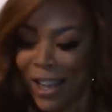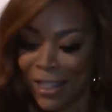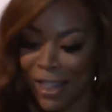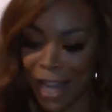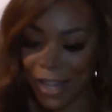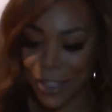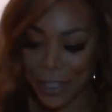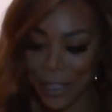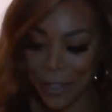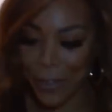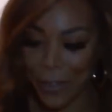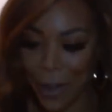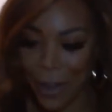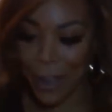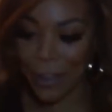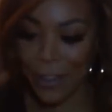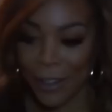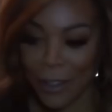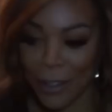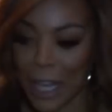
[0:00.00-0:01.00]
Thanks,
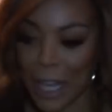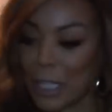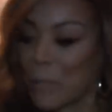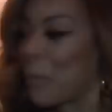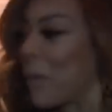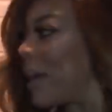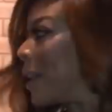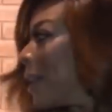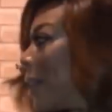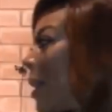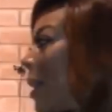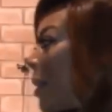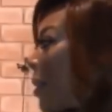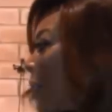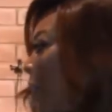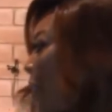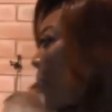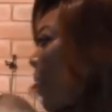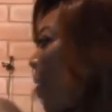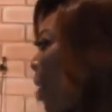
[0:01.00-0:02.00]
Siobhan. Is Willie a
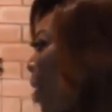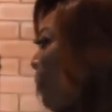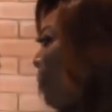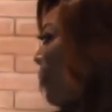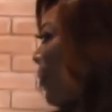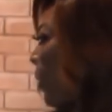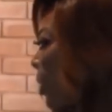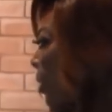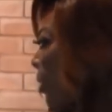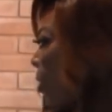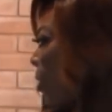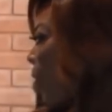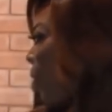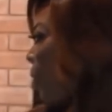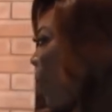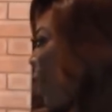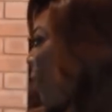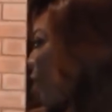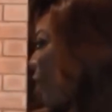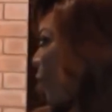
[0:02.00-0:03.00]
good um,
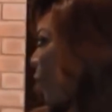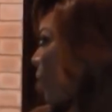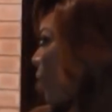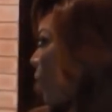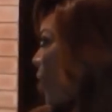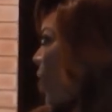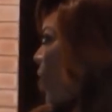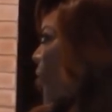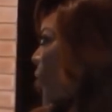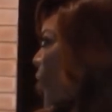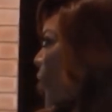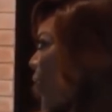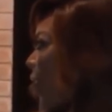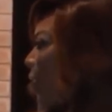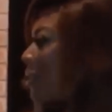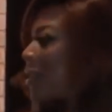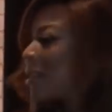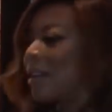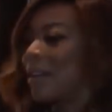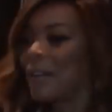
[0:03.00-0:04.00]
looker after of you
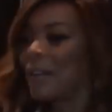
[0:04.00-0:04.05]
guys?